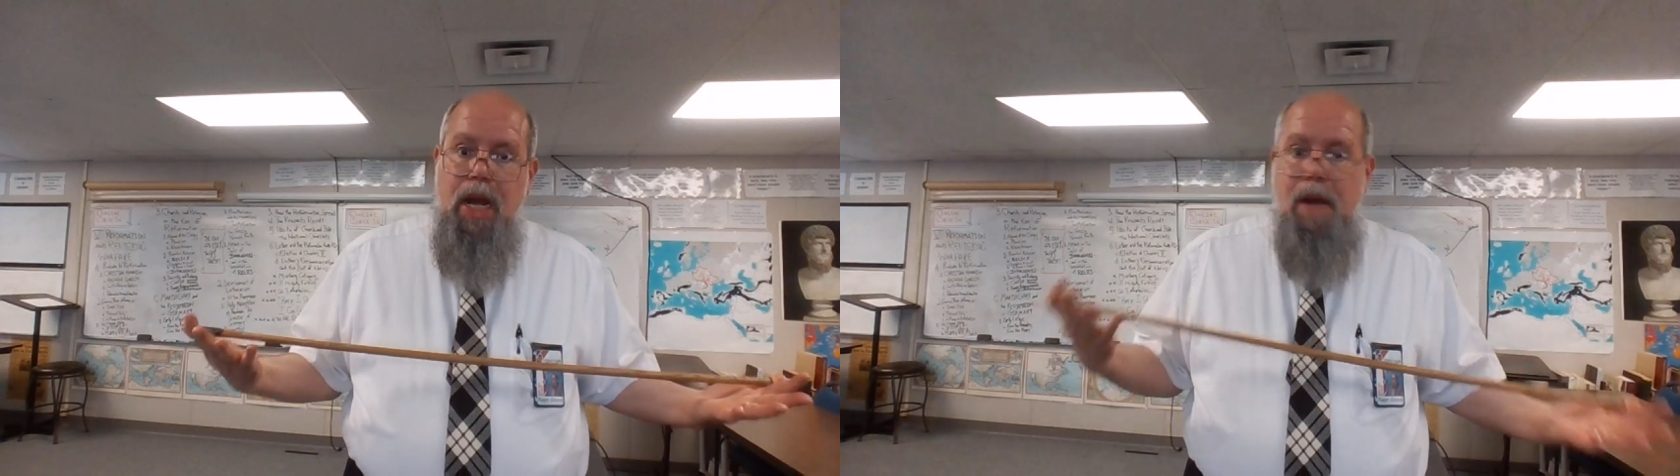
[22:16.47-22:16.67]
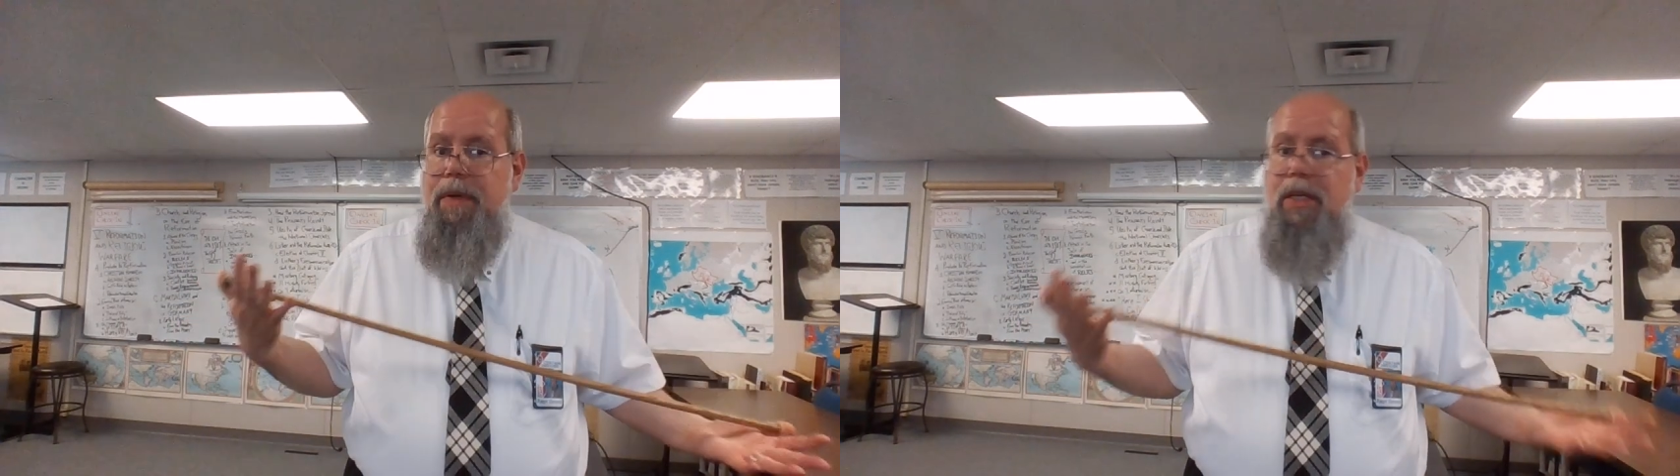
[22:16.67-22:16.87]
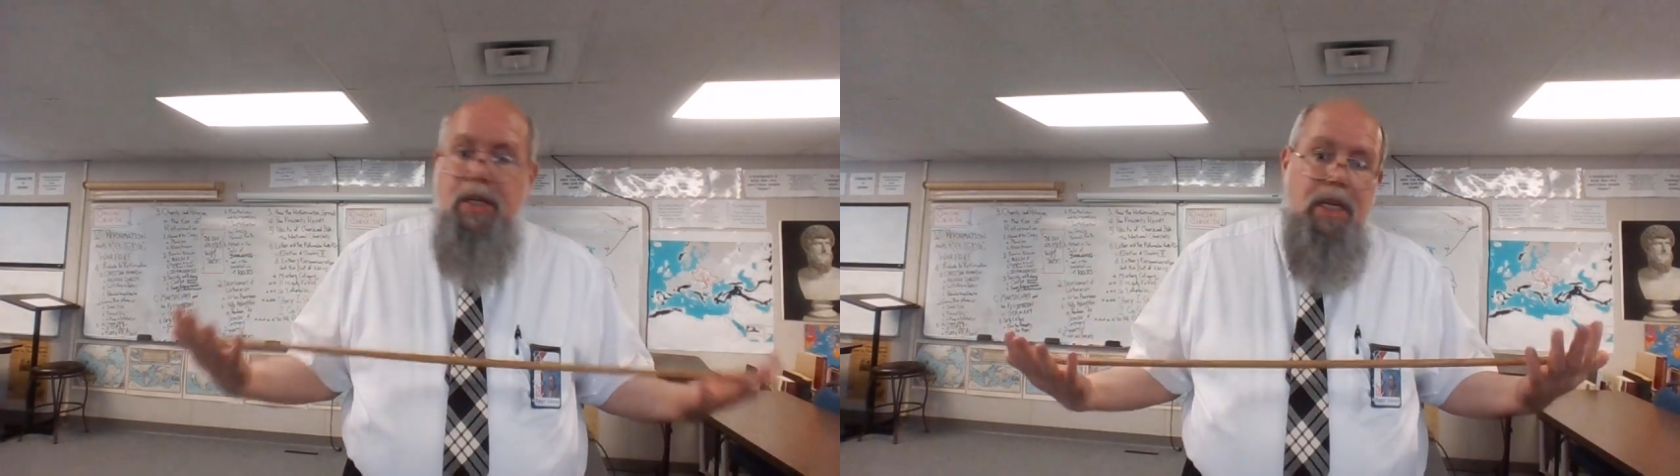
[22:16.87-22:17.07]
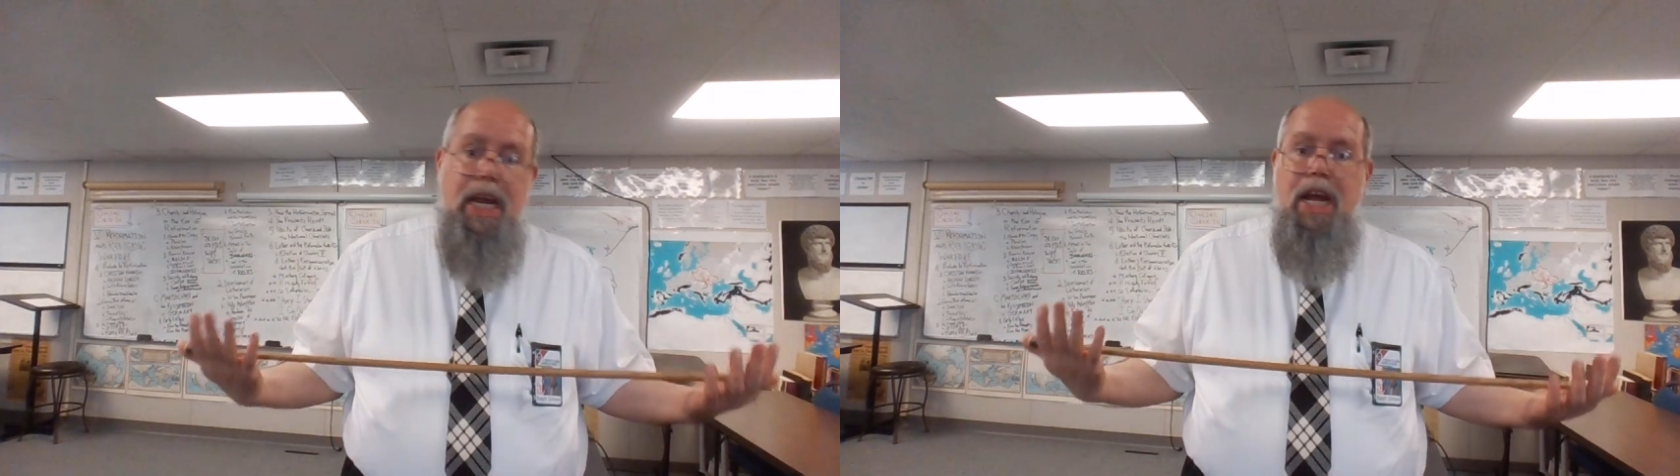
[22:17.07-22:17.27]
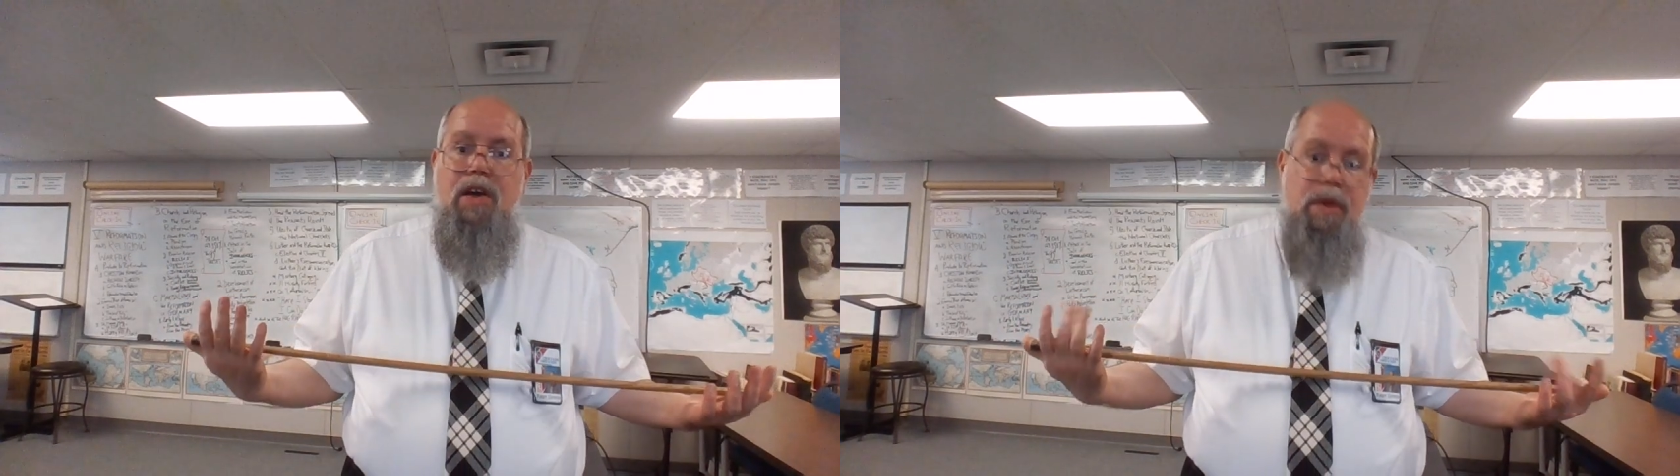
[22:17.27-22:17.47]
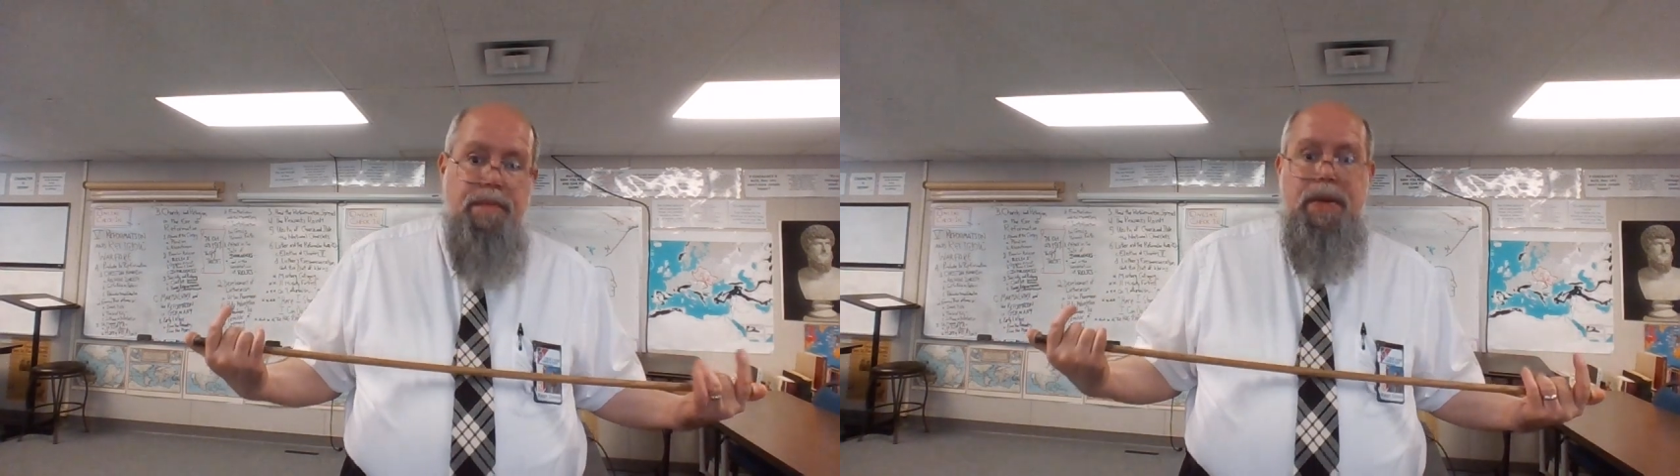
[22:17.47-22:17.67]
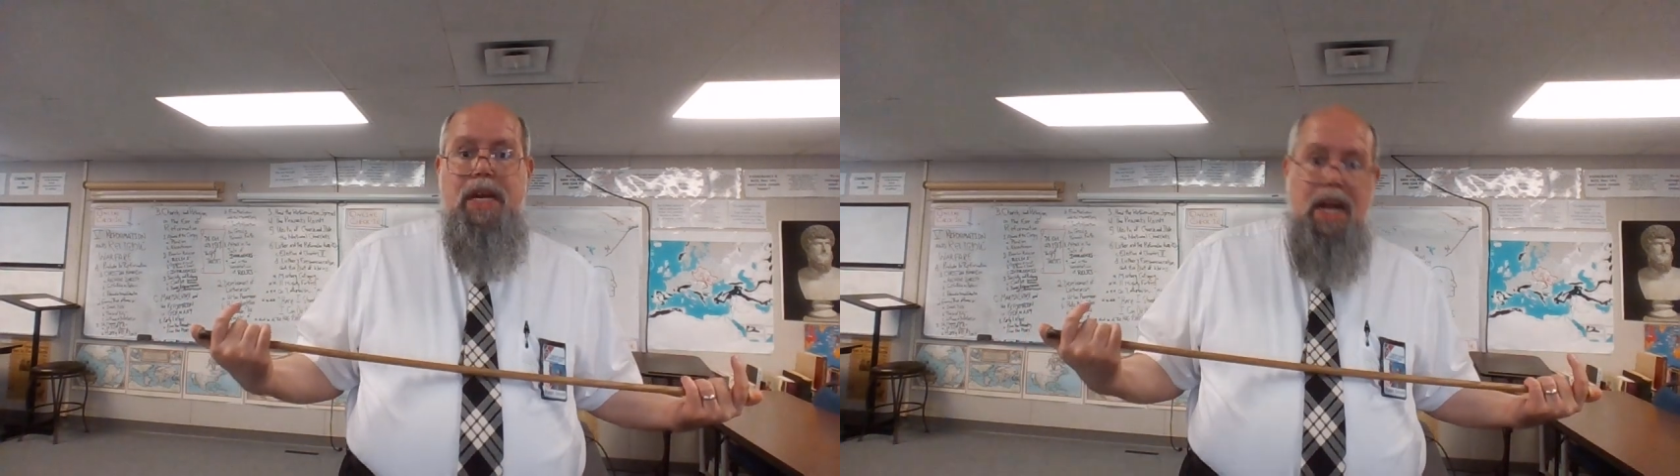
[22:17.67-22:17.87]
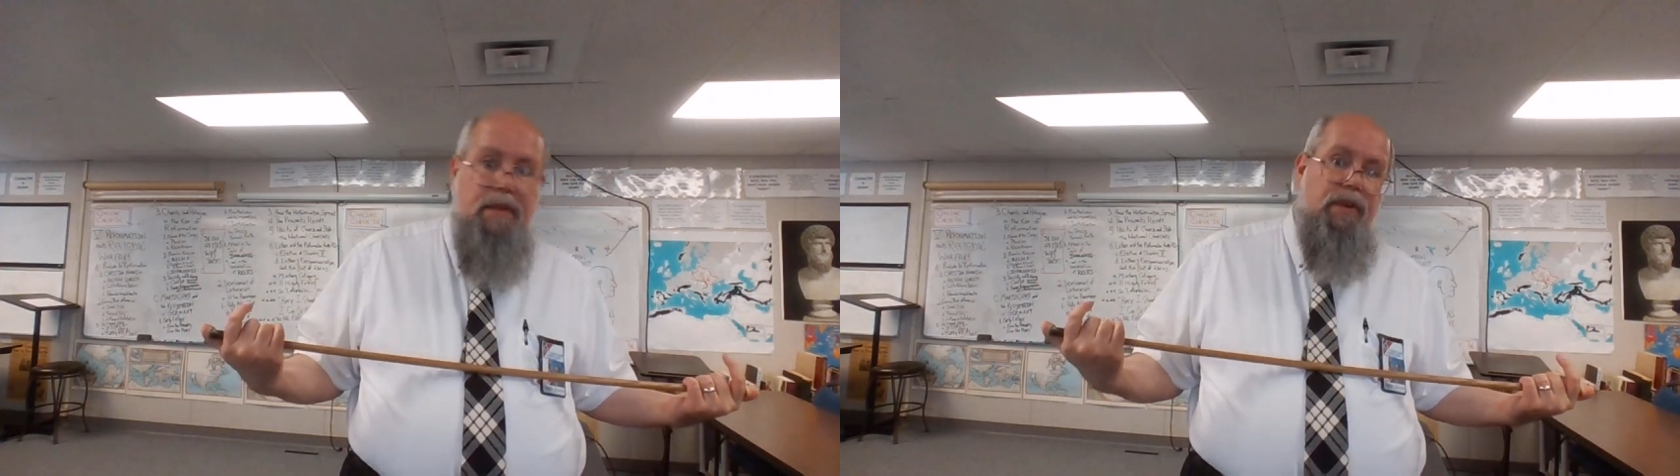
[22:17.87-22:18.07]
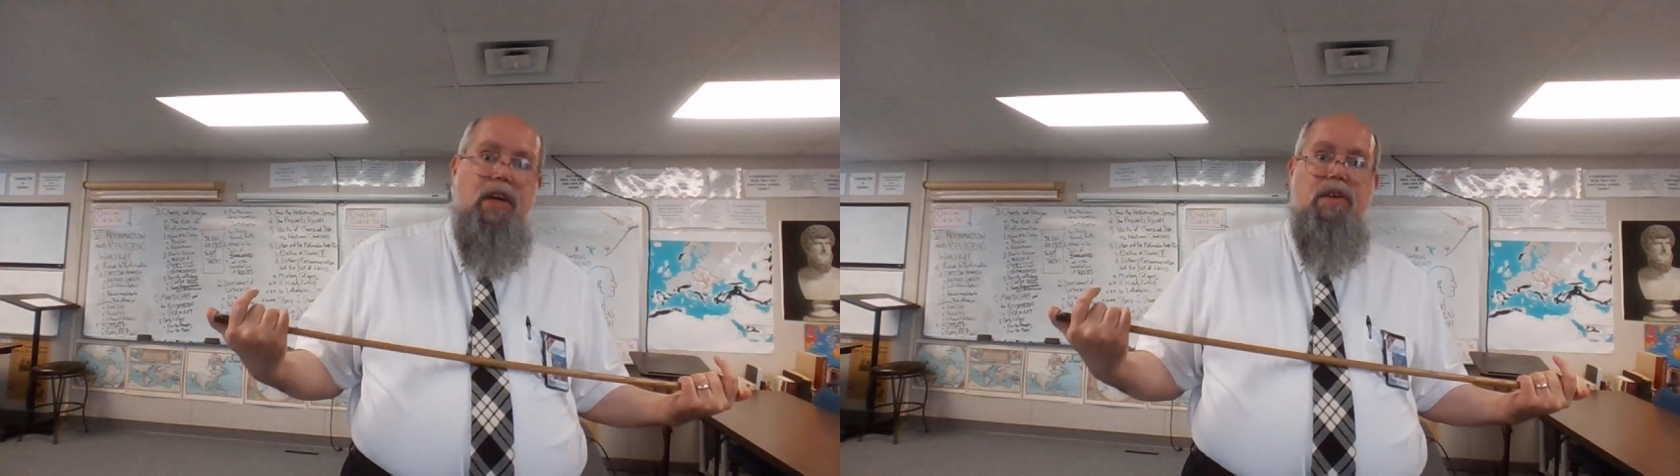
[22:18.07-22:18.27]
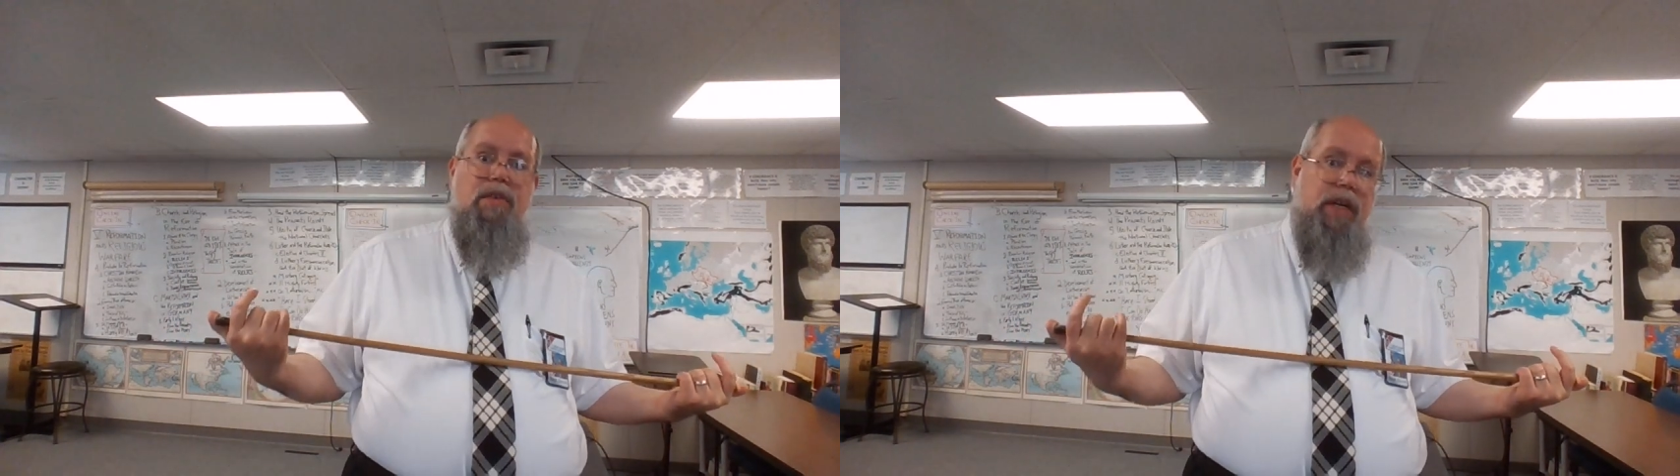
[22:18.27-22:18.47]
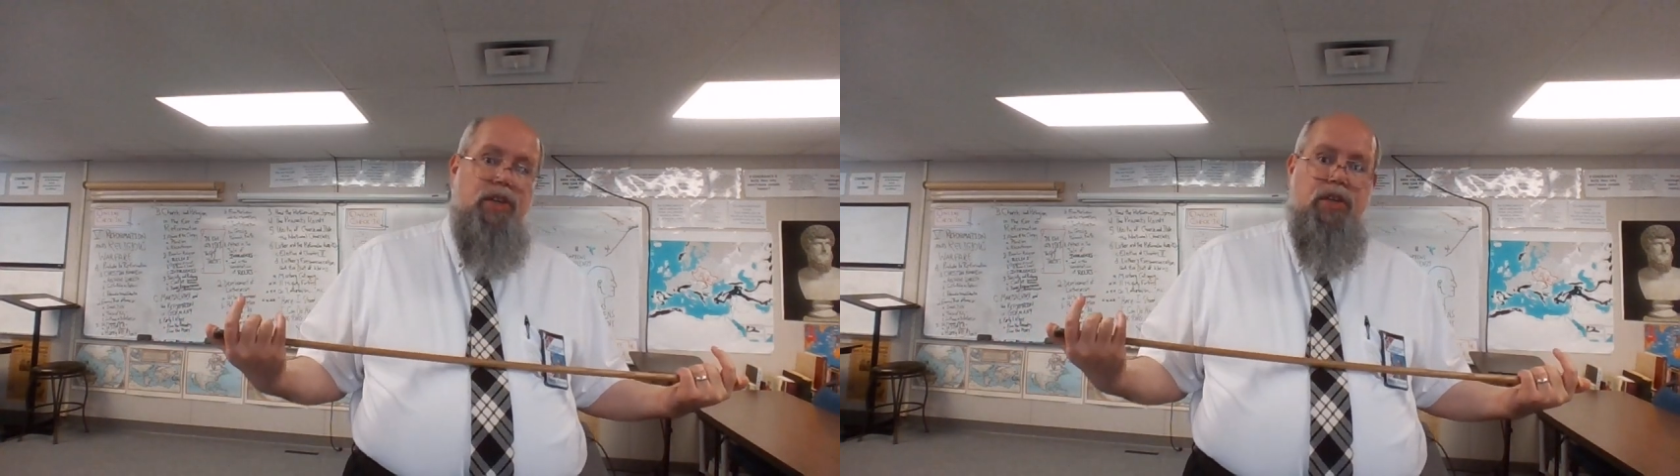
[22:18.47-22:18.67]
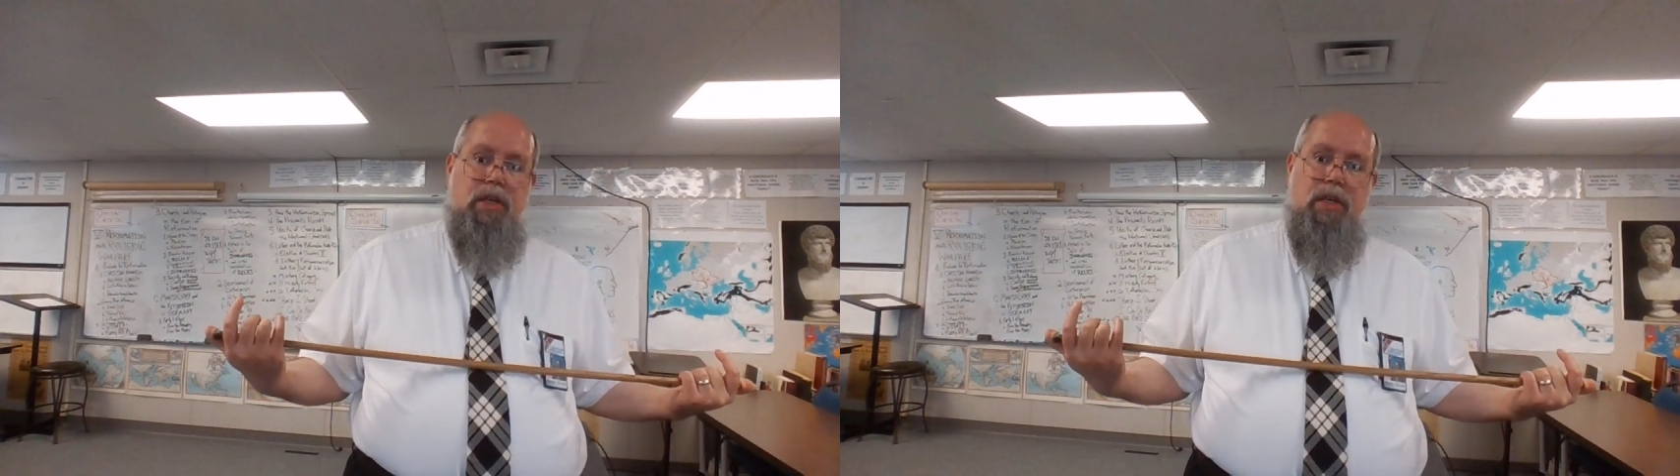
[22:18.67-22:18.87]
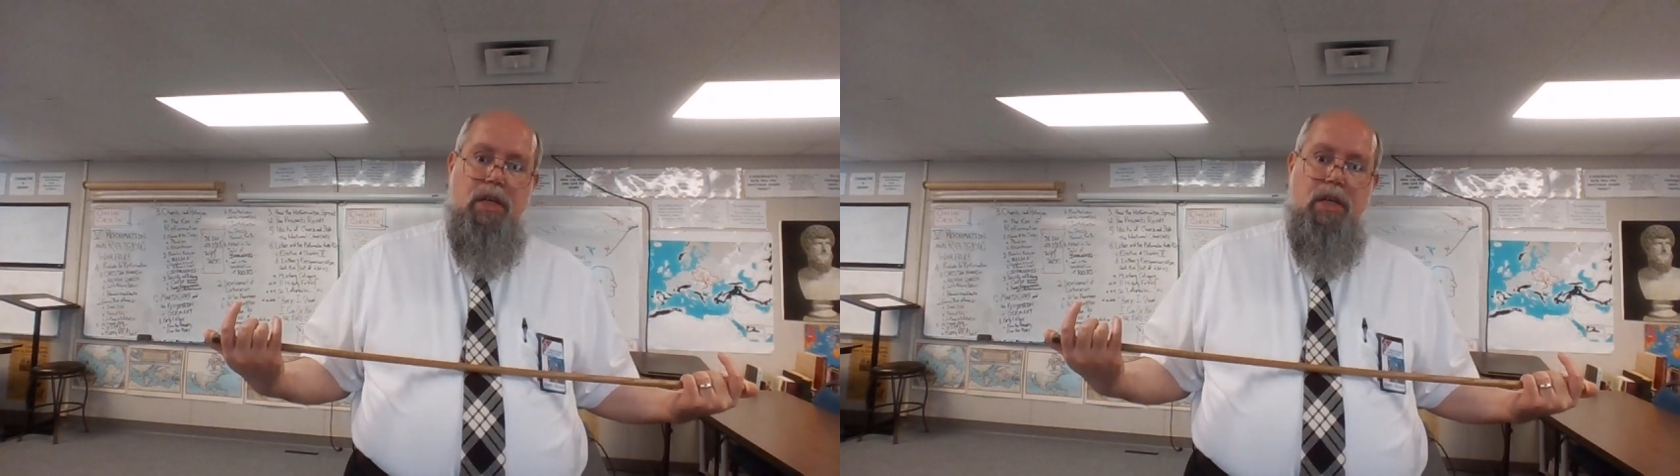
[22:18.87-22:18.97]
Up until now, we've been an African creature,